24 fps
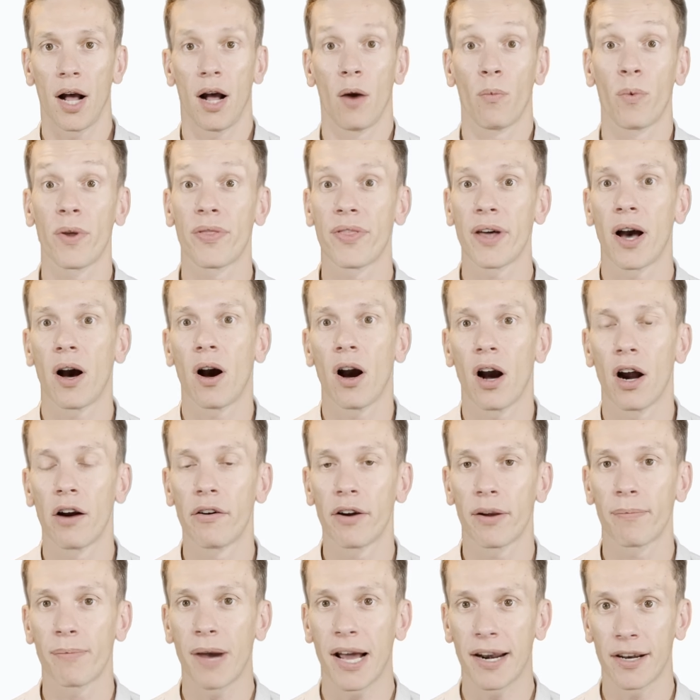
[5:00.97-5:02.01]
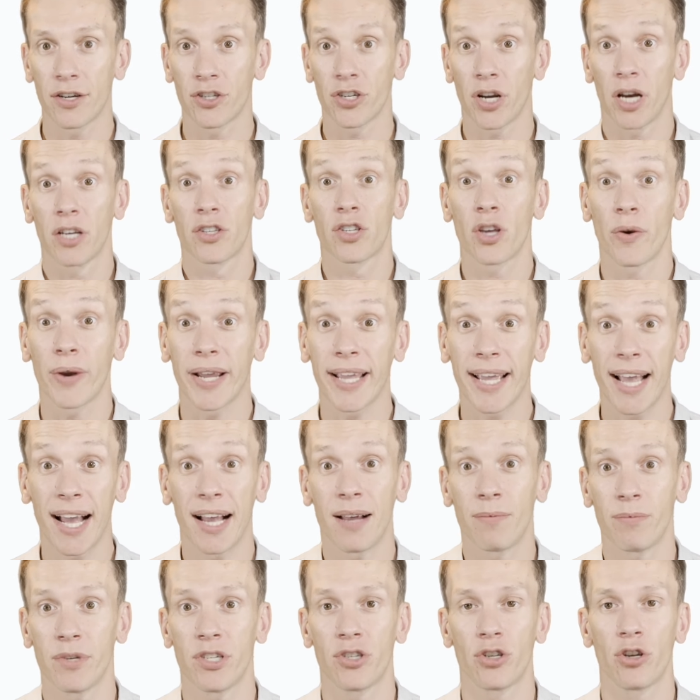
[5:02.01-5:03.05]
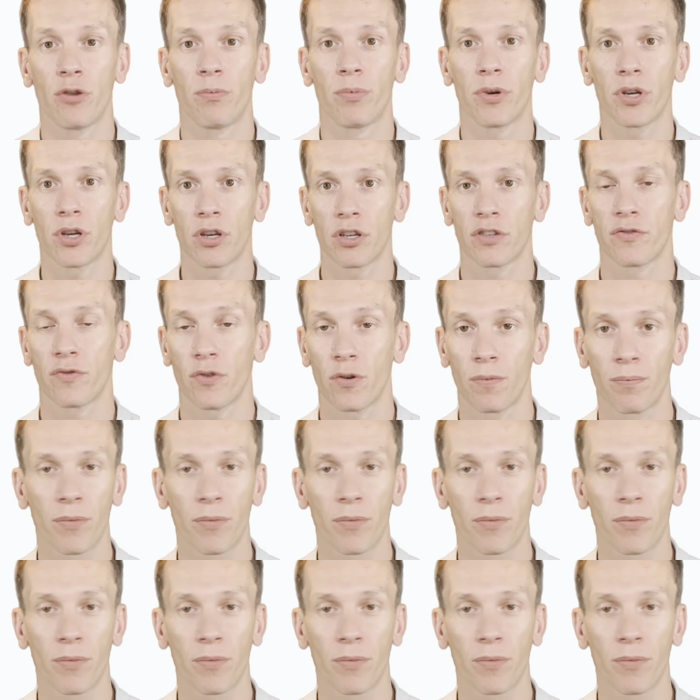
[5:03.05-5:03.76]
with that hiring manager. So it can be super useful.